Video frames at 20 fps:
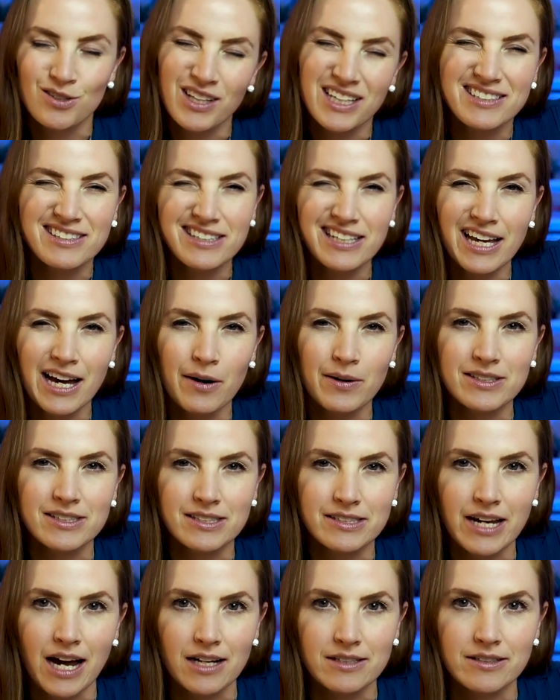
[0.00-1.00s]
let's see how it
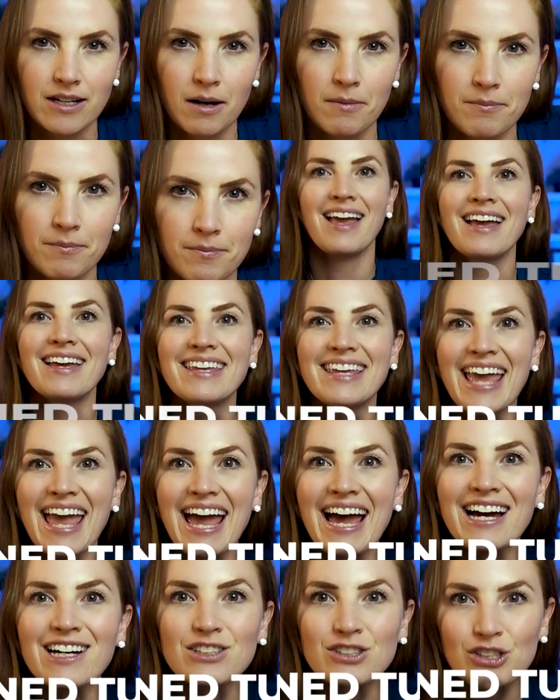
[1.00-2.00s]
stacks up.
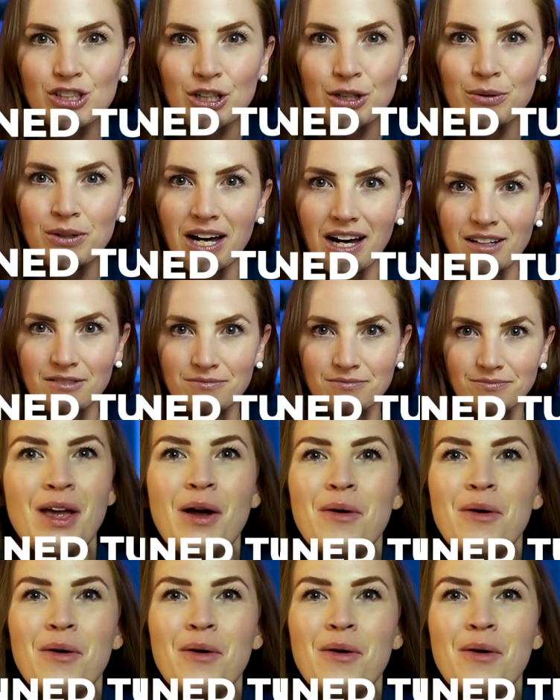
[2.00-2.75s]
Canned tuna.